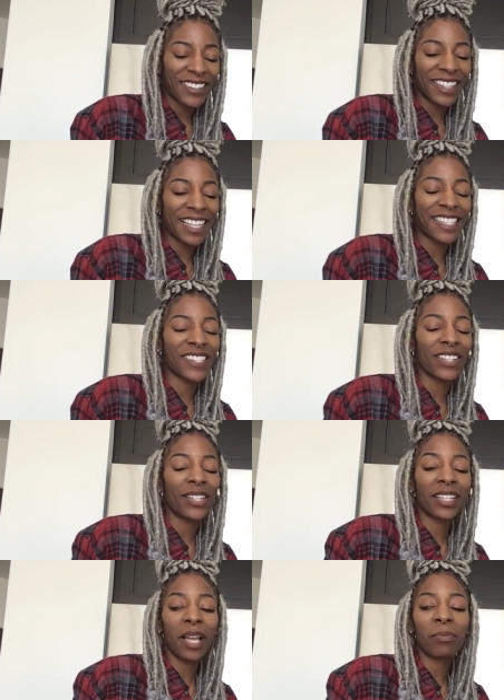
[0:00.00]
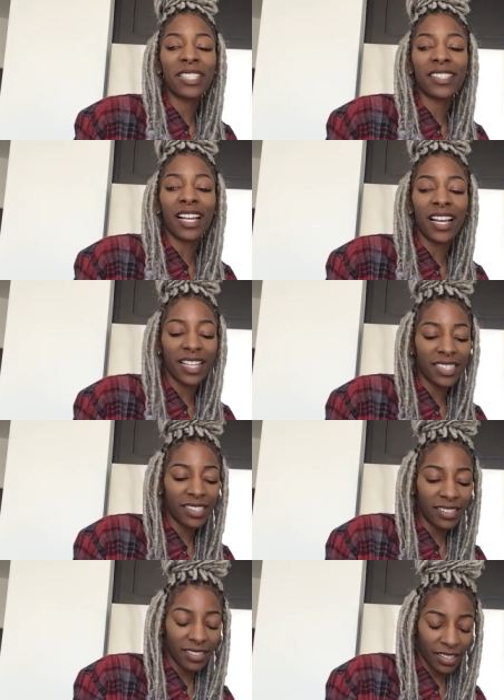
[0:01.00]
okay, so El
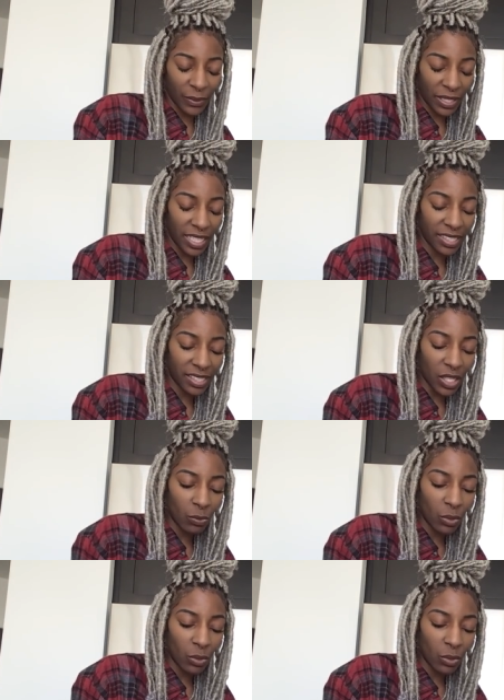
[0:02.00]
Capitan, okay, Sun,